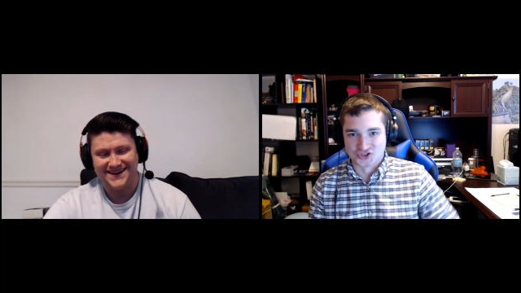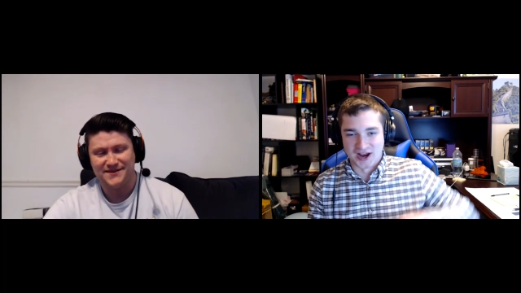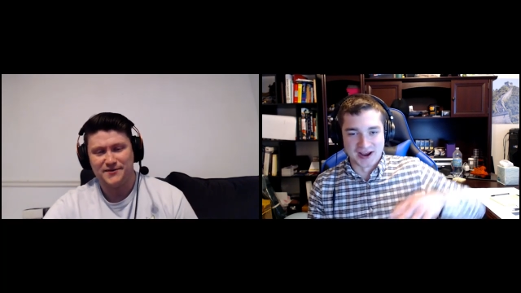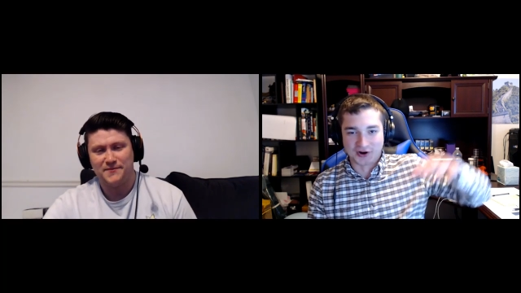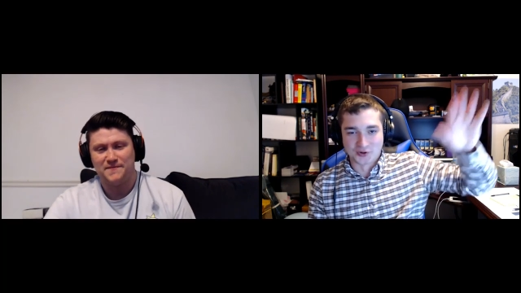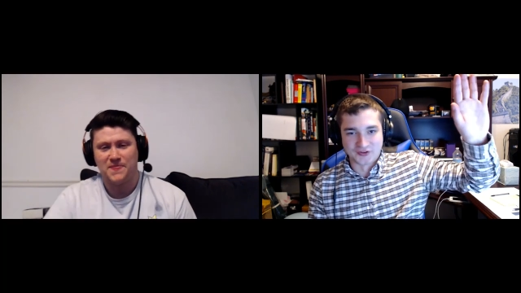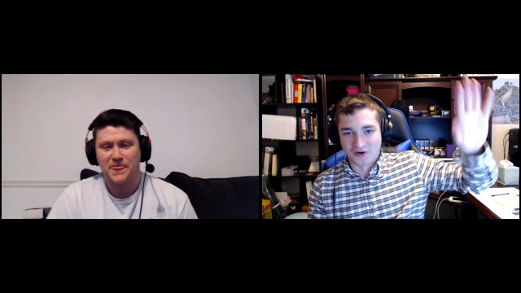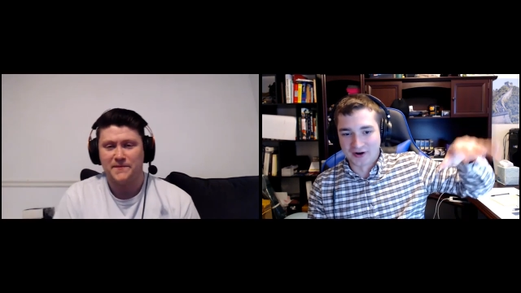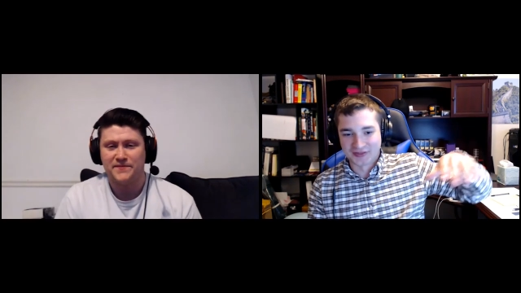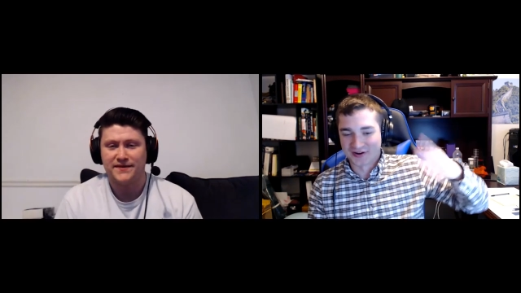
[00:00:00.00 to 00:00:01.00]
Speaker 1: giant hotel
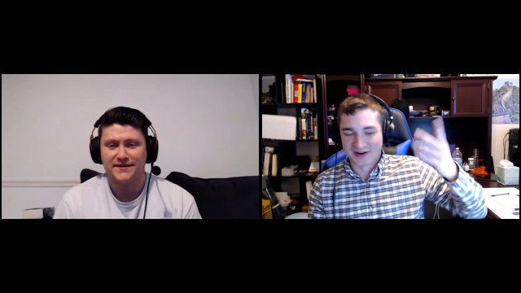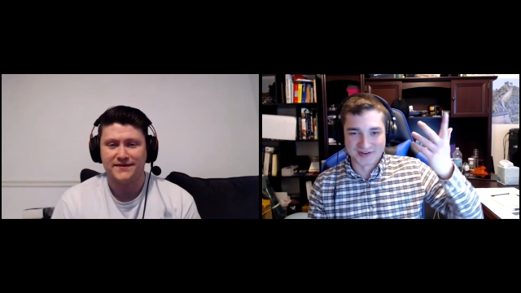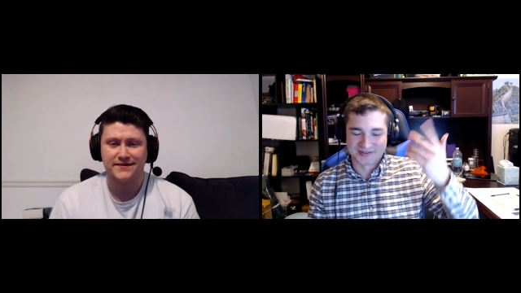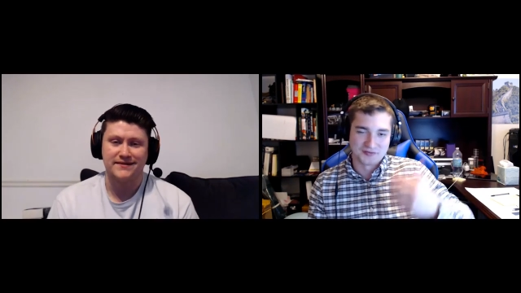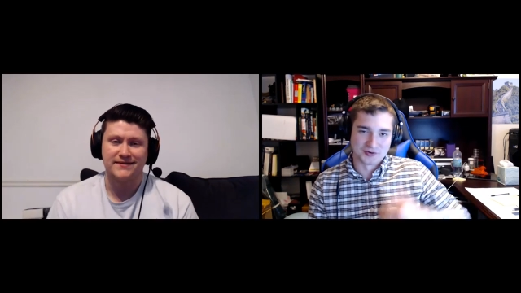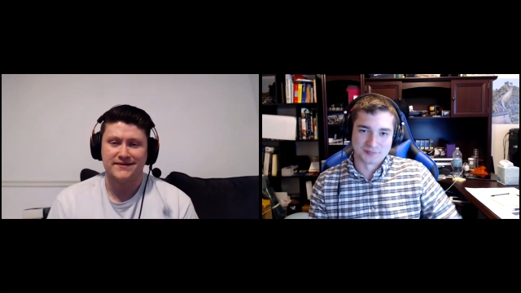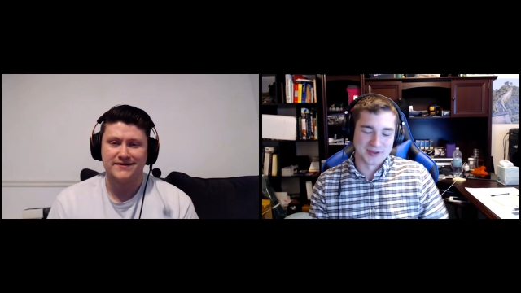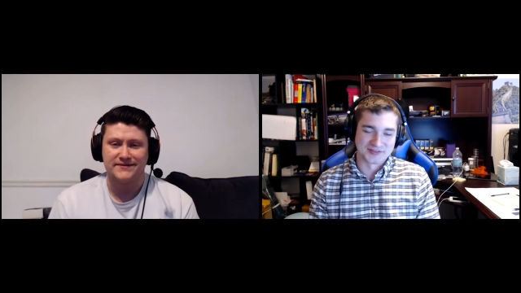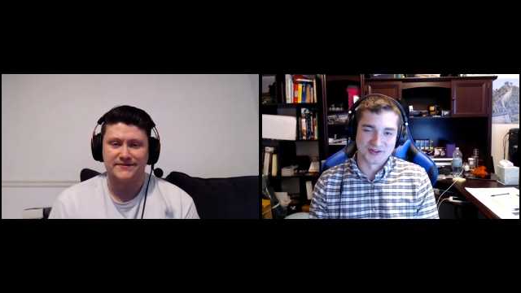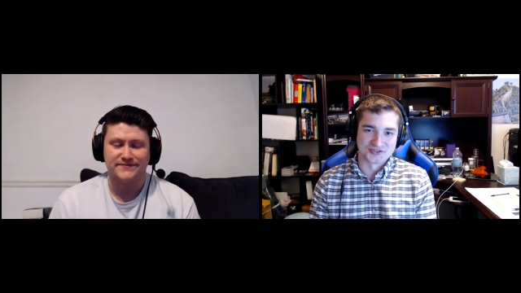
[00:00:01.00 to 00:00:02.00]
right there. I just never pay
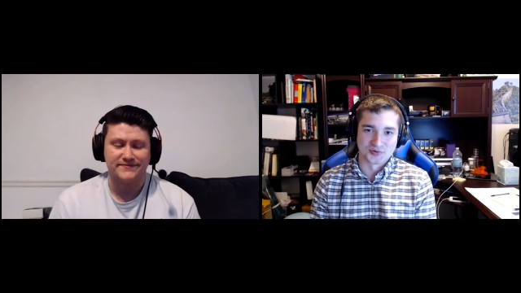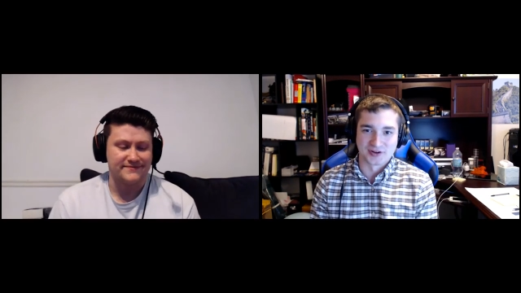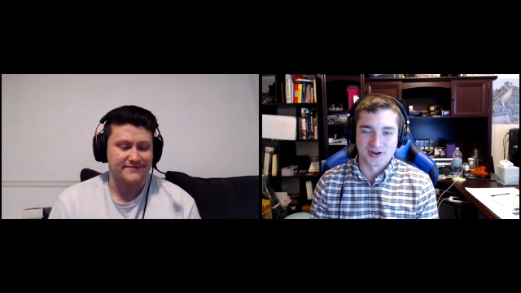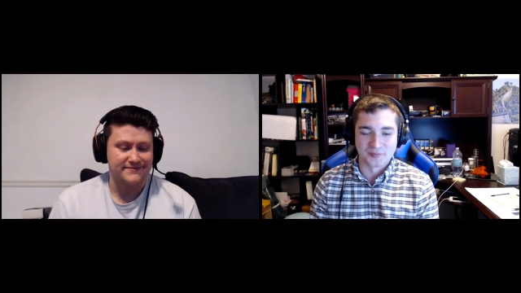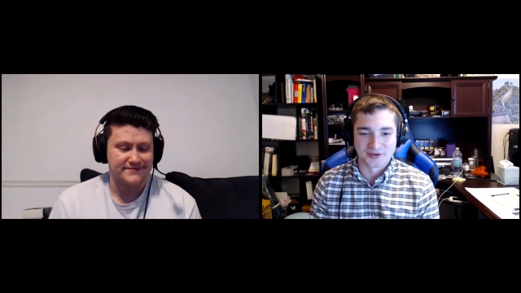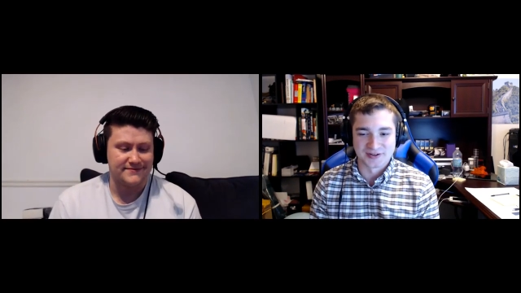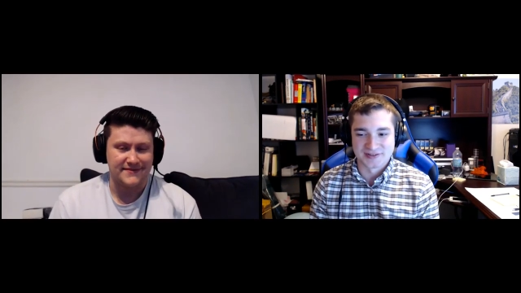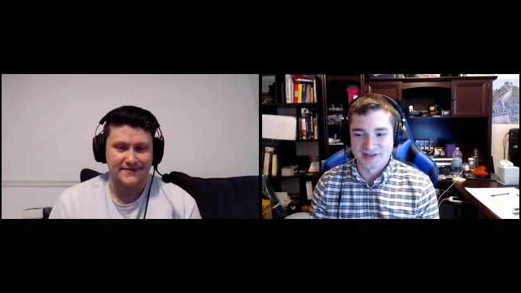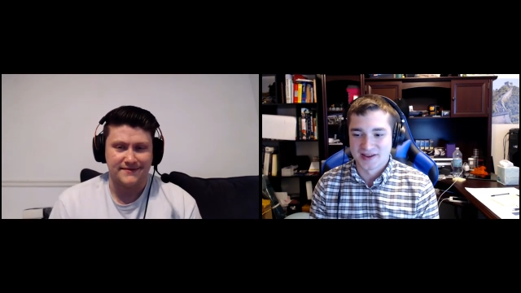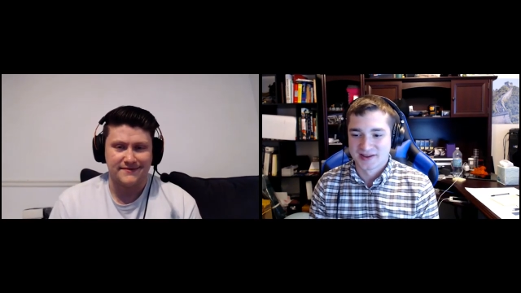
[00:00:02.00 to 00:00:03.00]
attention to what company it is.
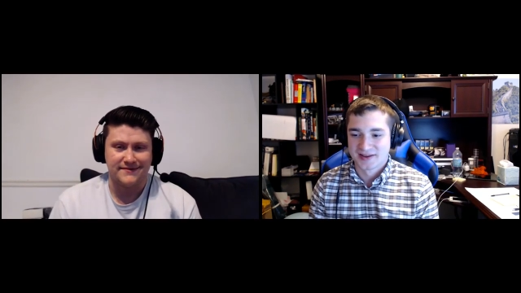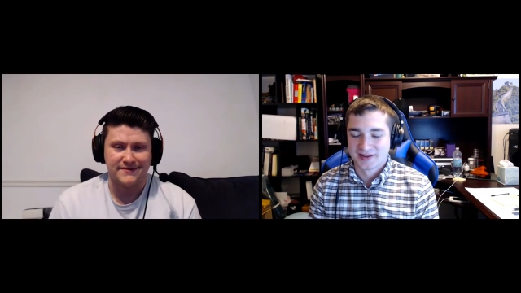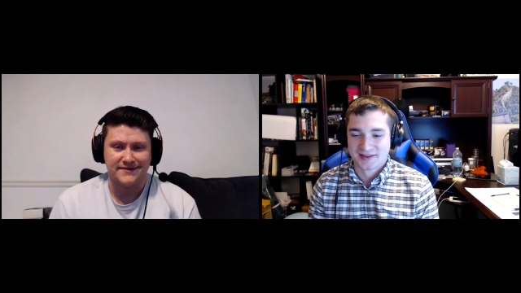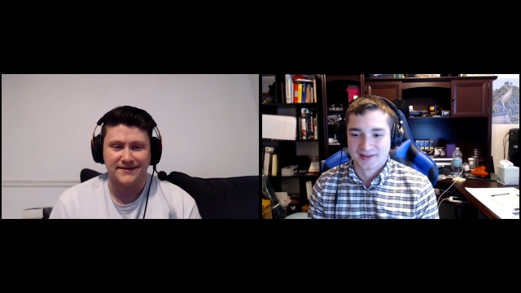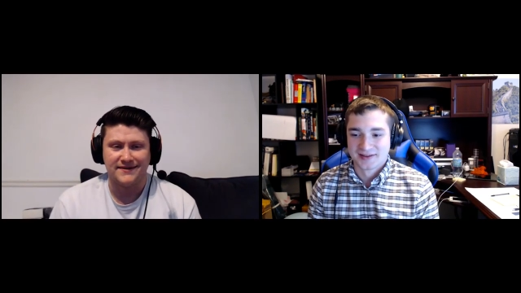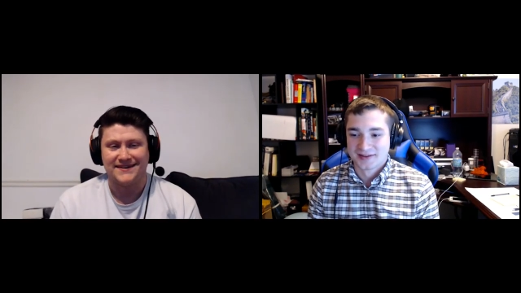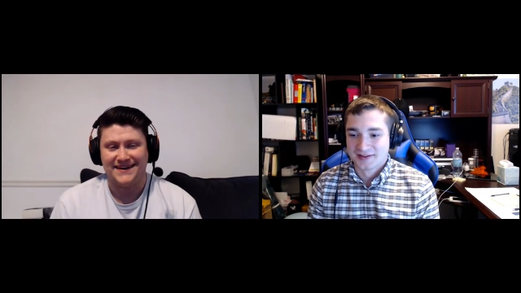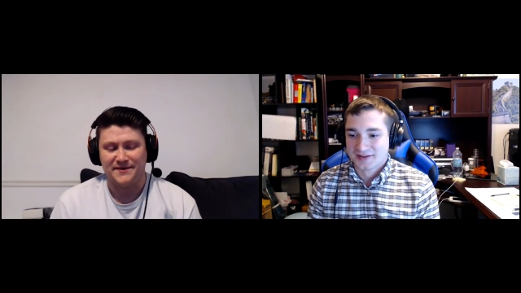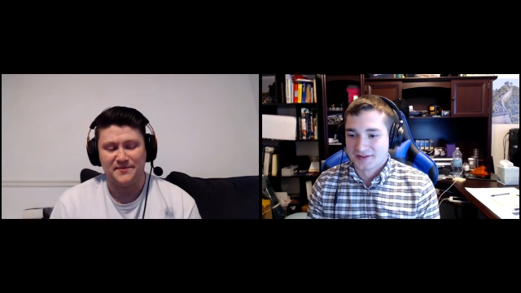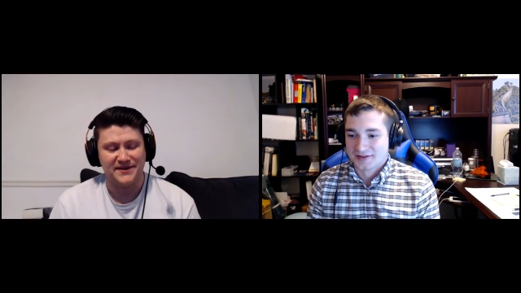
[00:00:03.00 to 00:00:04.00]
Speaker 2: Yeah,
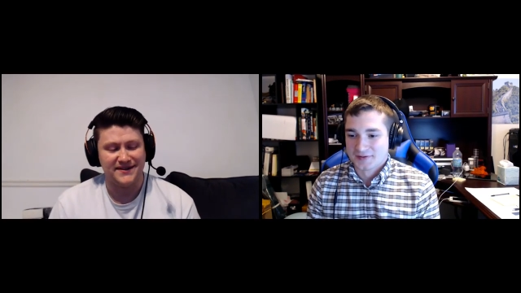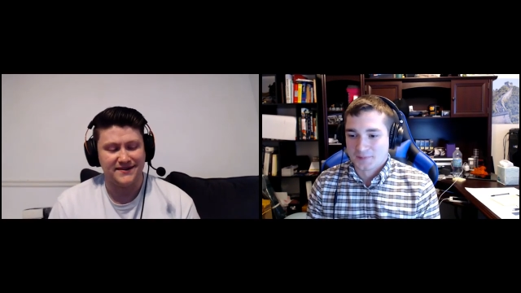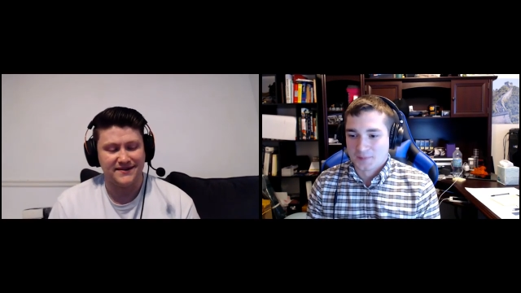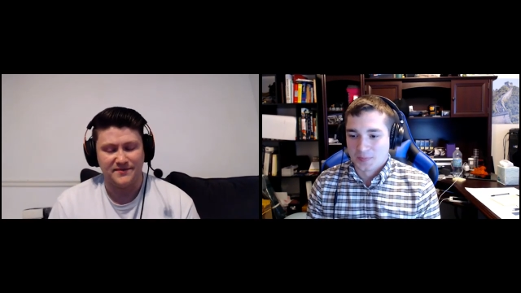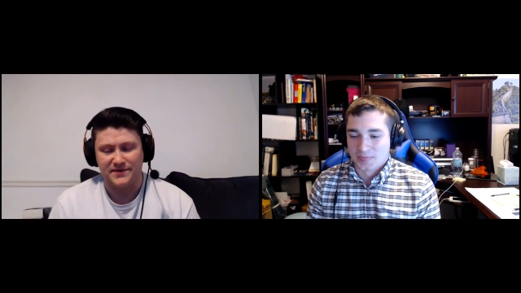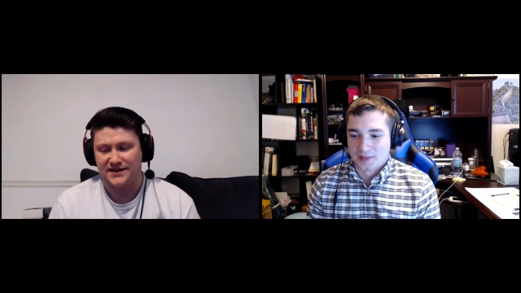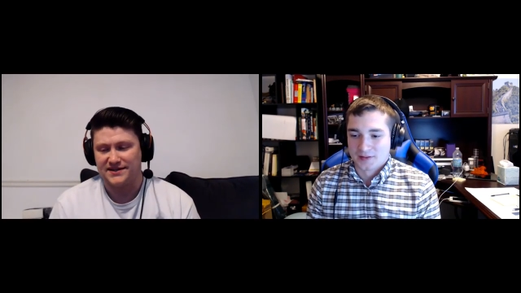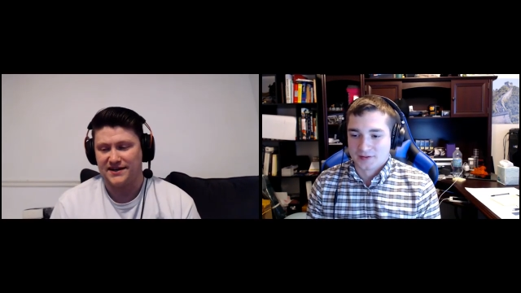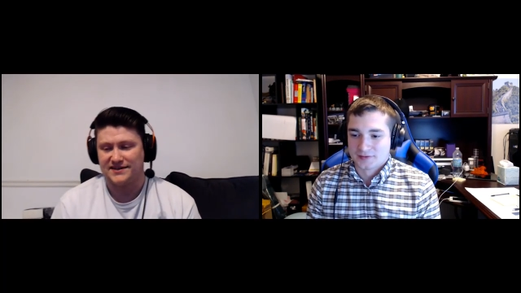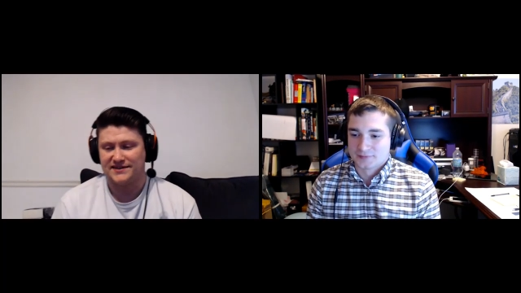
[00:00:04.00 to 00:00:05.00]
but but yeah, I
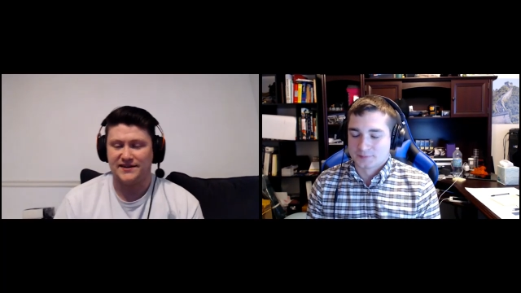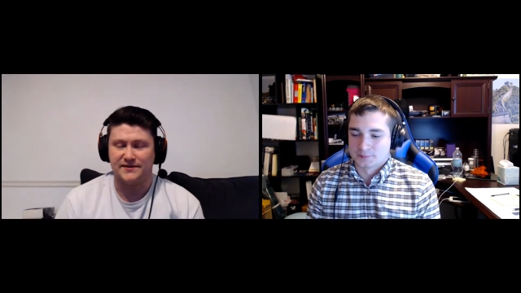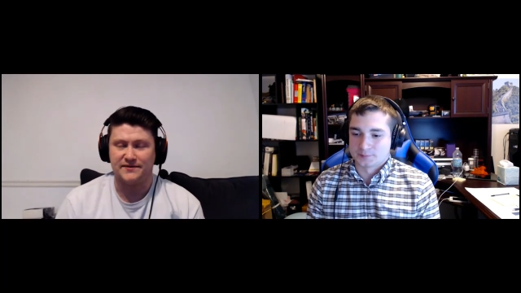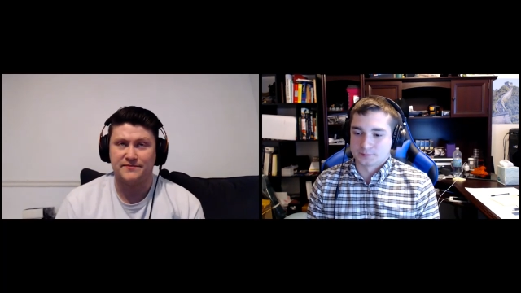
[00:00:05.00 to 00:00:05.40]
got to stay